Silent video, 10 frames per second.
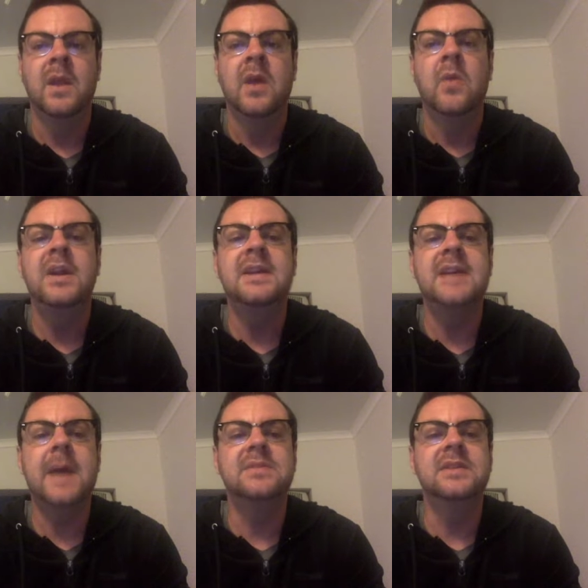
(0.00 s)
When
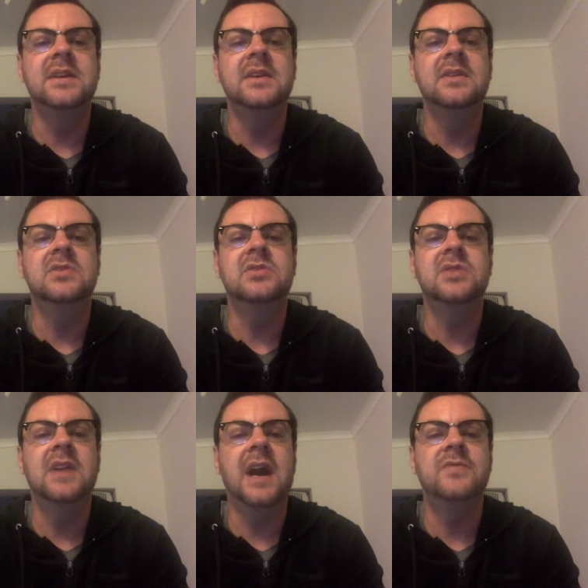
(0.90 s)
adapting to
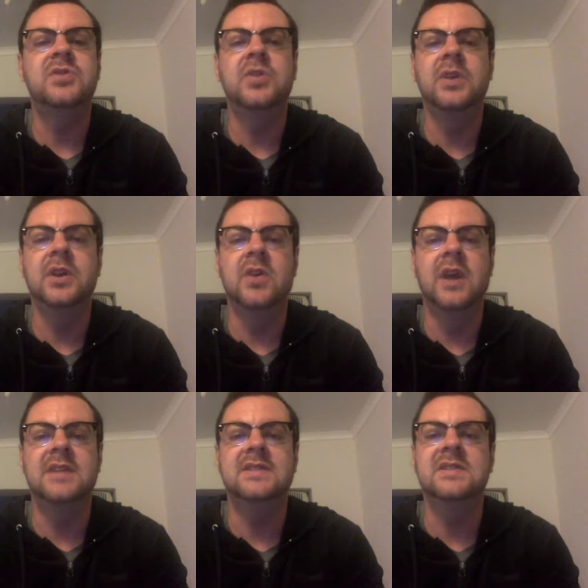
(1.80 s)
life during a
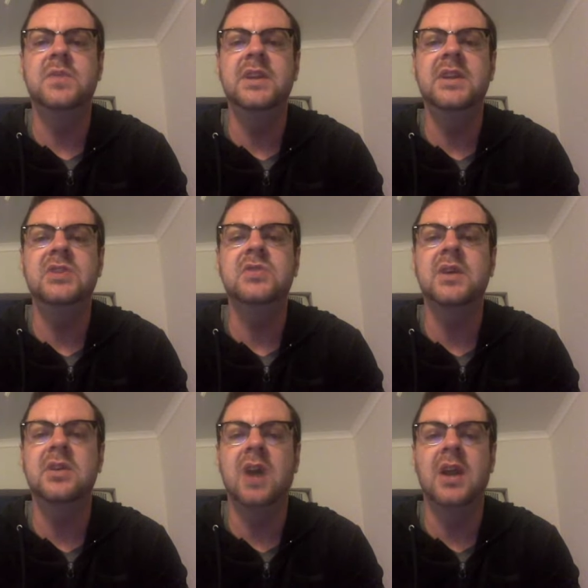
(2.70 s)
crisis, we need to
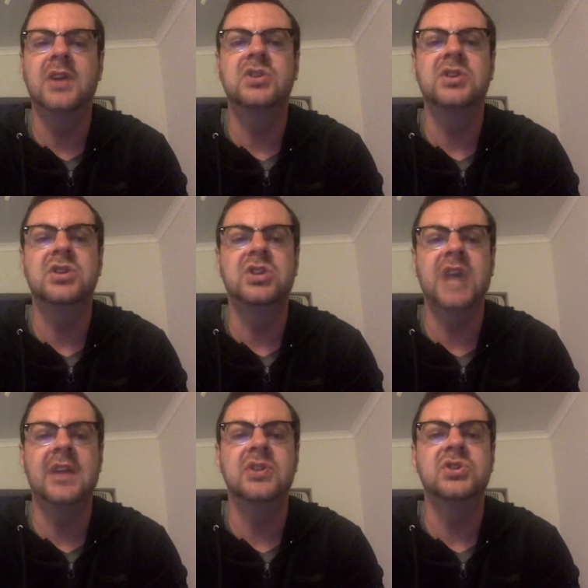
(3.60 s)
acknowledge the
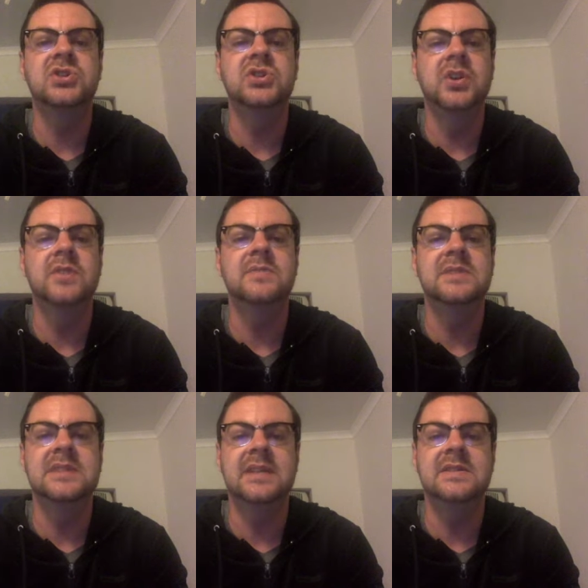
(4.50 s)
challenge
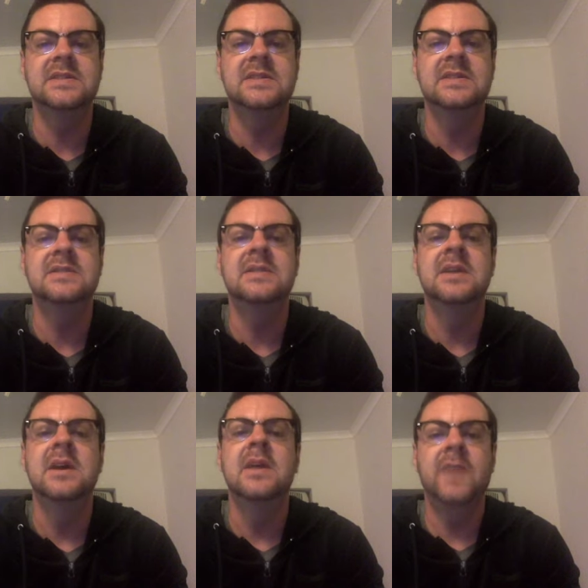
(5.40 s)
circumstances
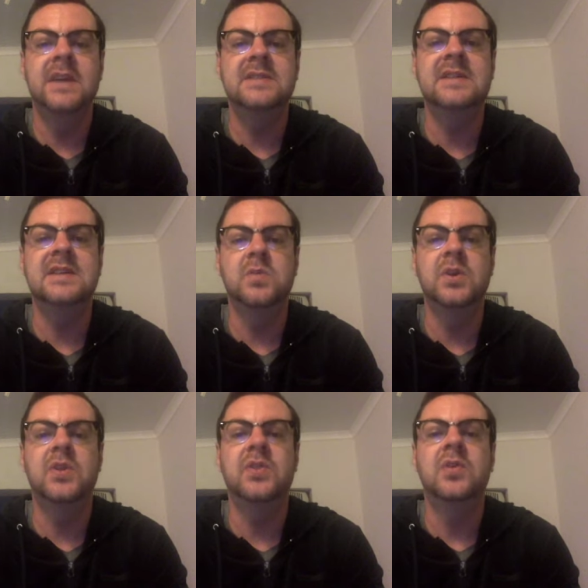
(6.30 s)
face us
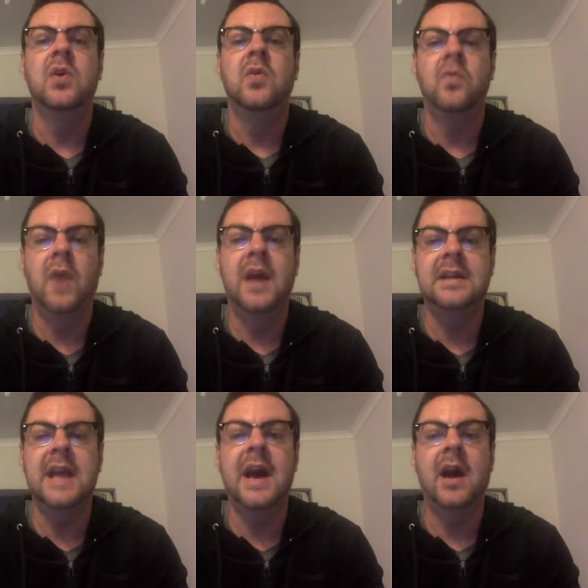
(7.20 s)
with right
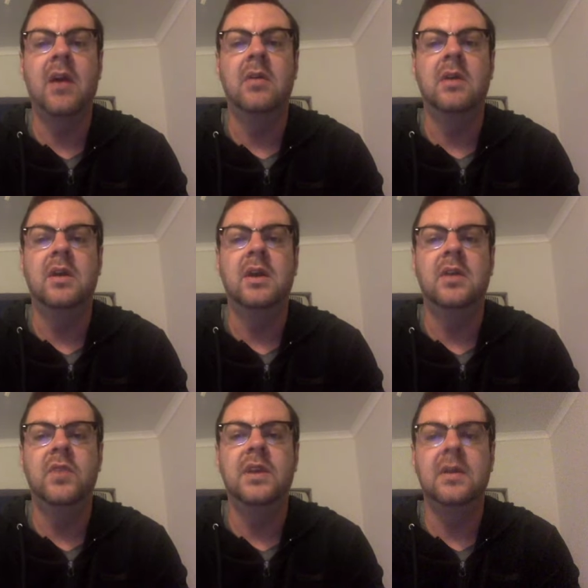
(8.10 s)
now
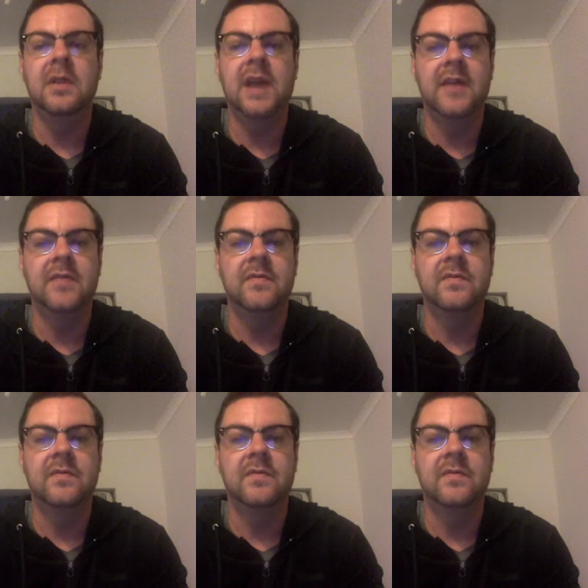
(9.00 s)
in real life.